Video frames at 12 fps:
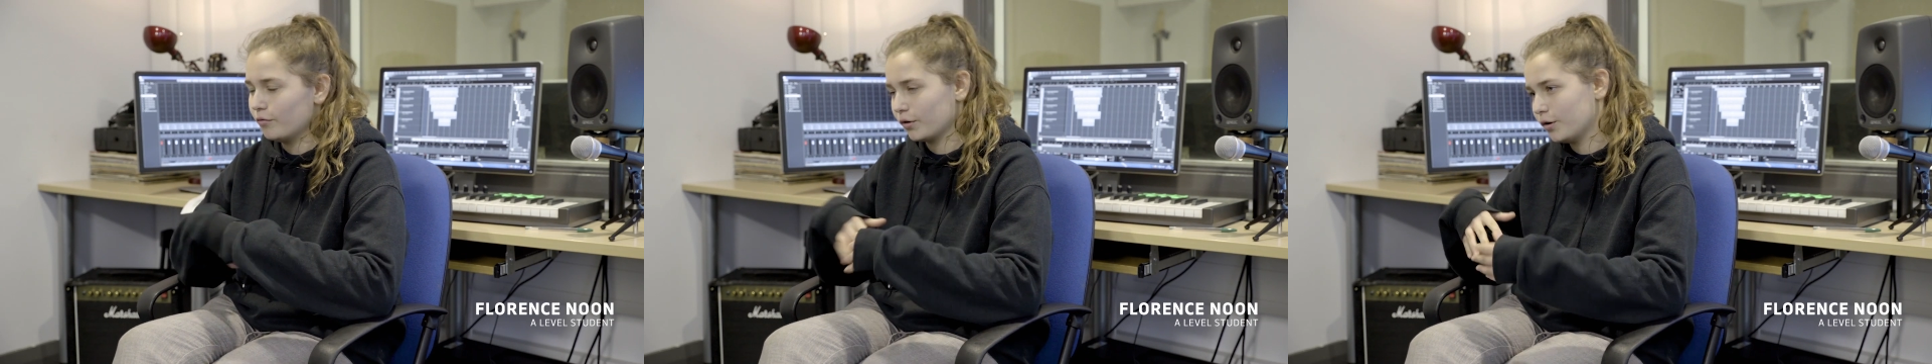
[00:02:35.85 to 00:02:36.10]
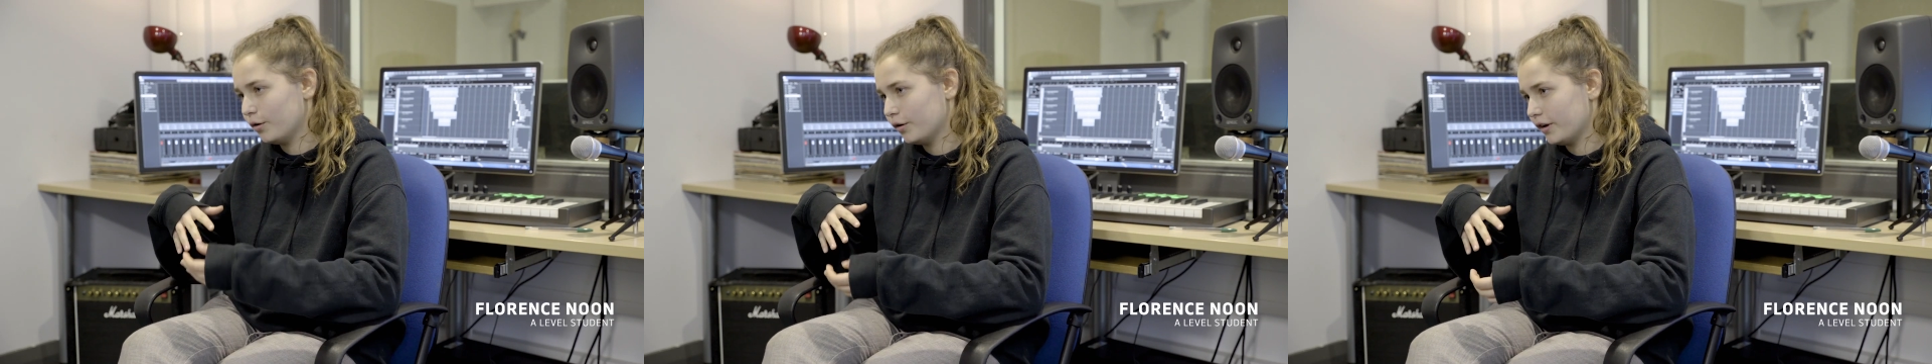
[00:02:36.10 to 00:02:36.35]

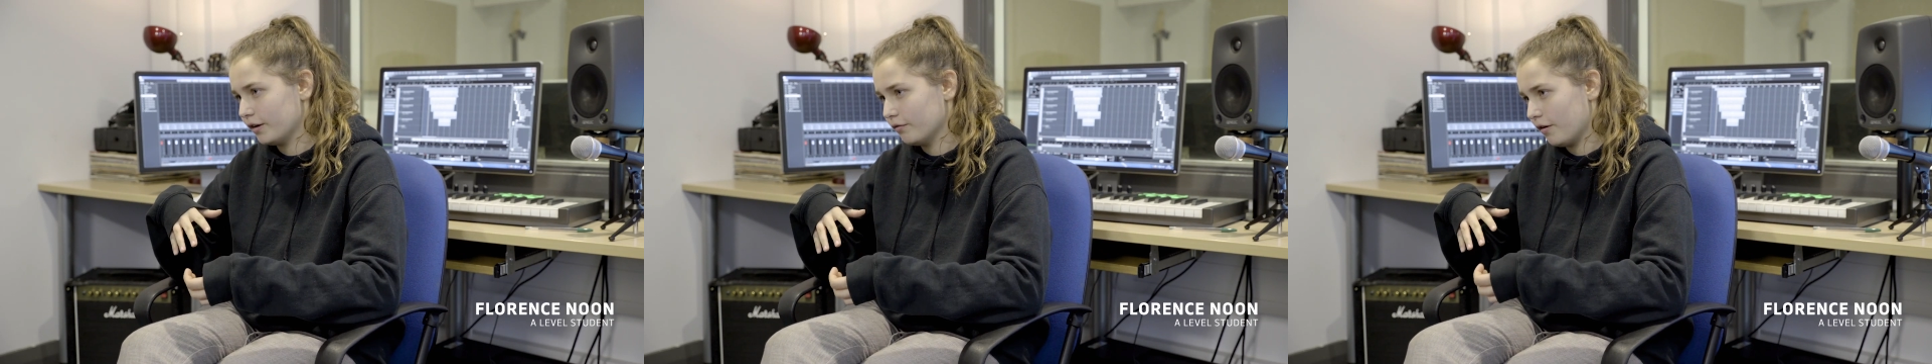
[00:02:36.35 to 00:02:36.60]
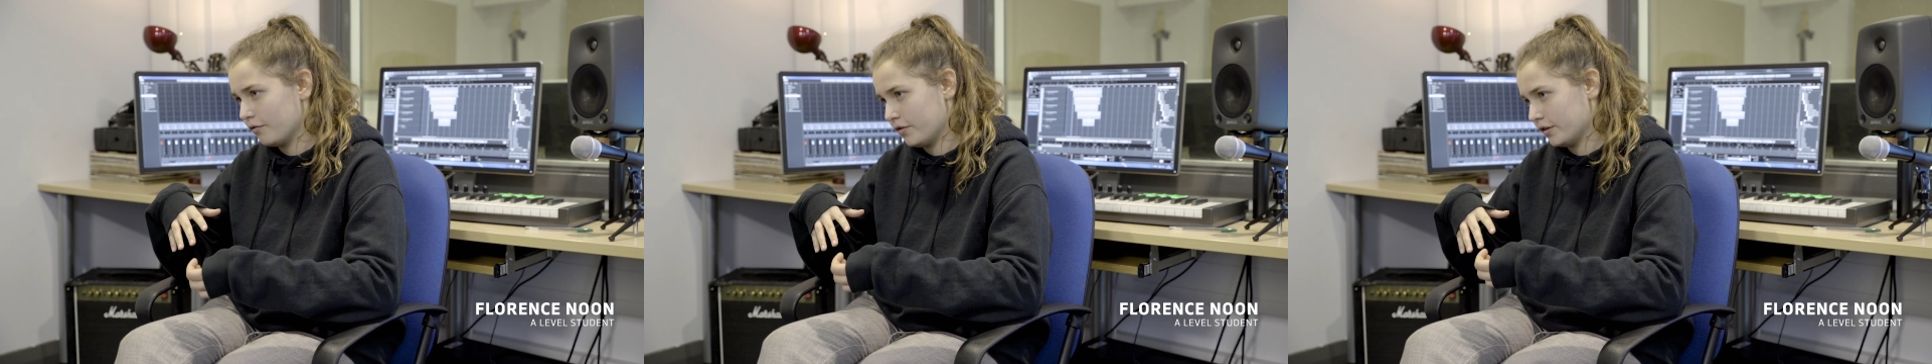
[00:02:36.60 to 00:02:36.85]
record it
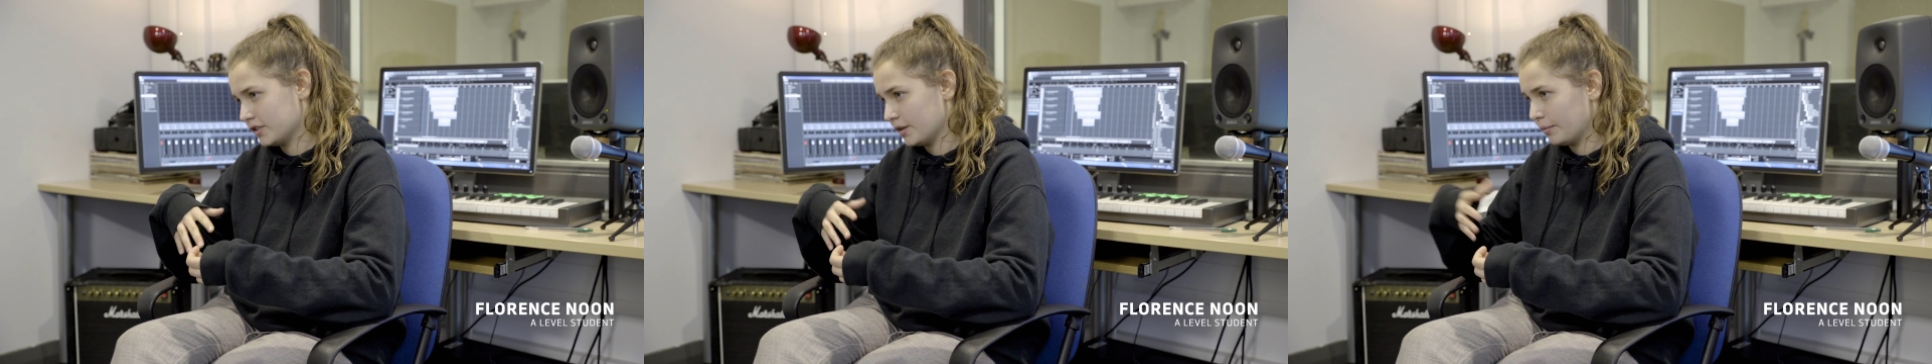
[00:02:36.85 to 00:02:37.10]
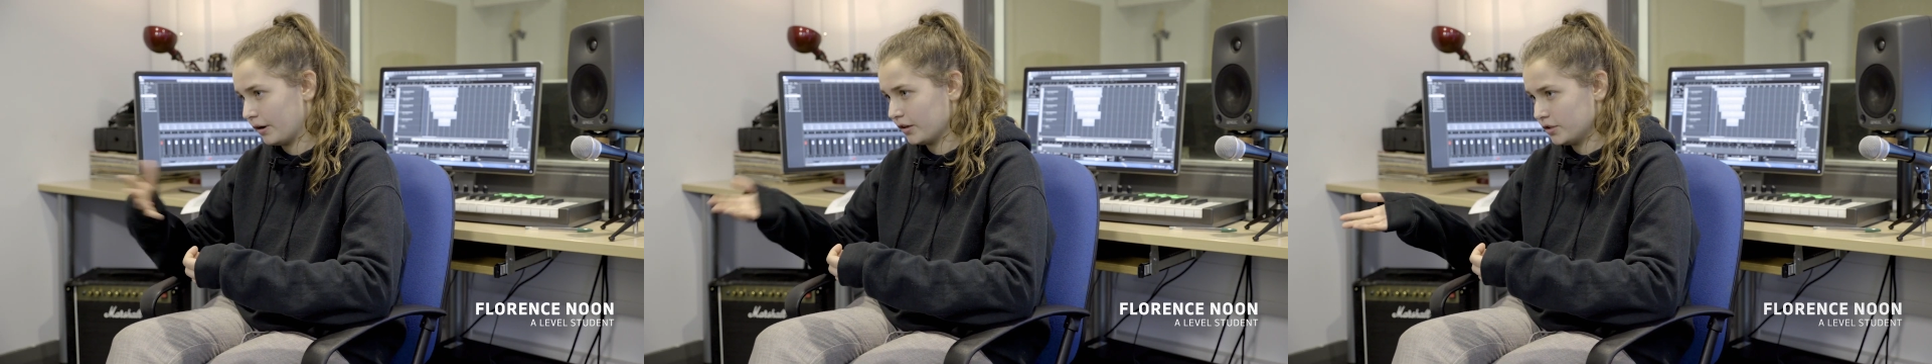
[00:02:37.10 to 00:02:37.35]
rather than
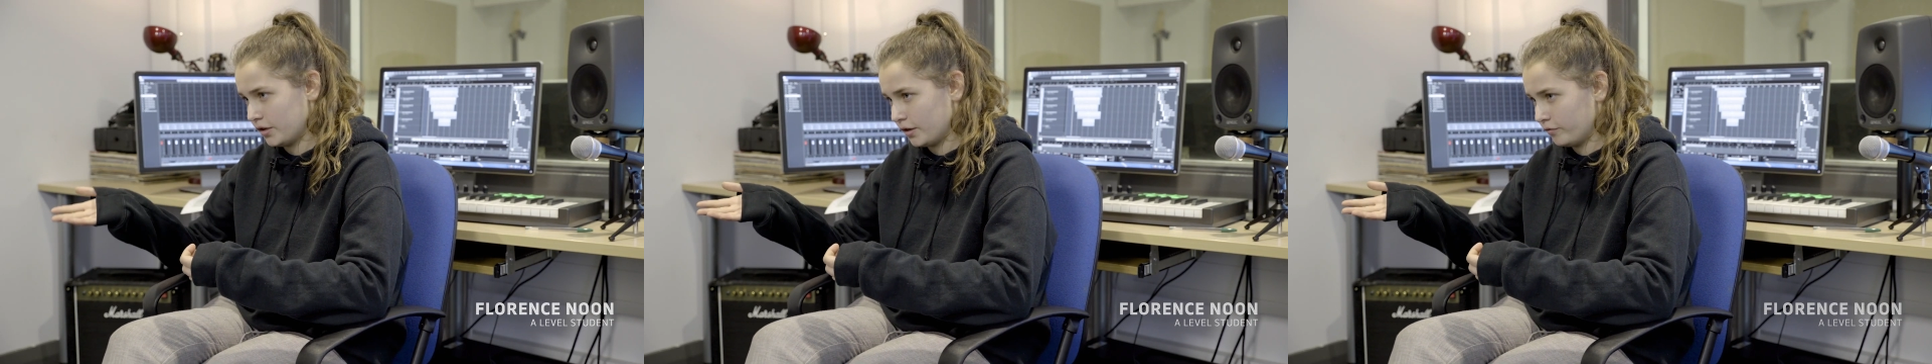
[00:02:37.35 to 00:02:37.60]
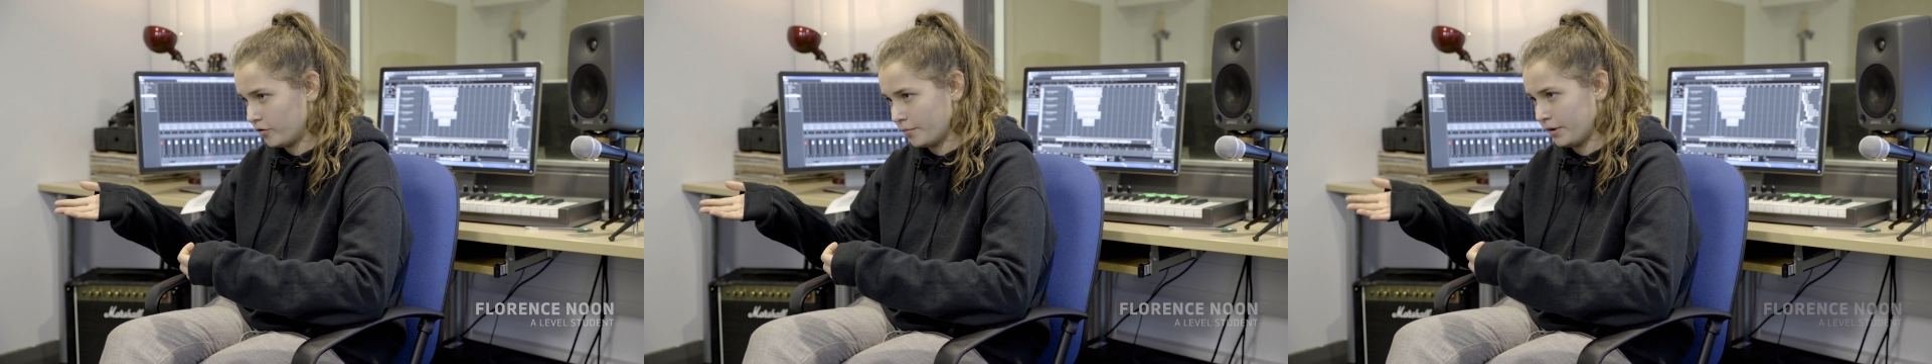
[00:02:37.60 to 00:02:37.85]
someone else doing
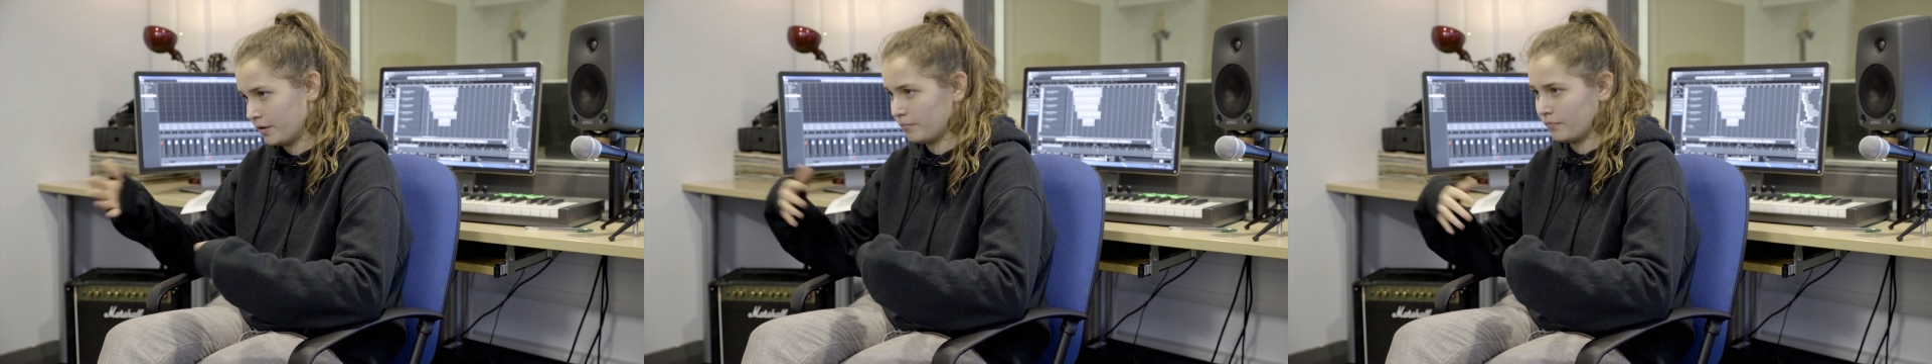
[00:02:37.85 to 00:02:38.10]
it for me,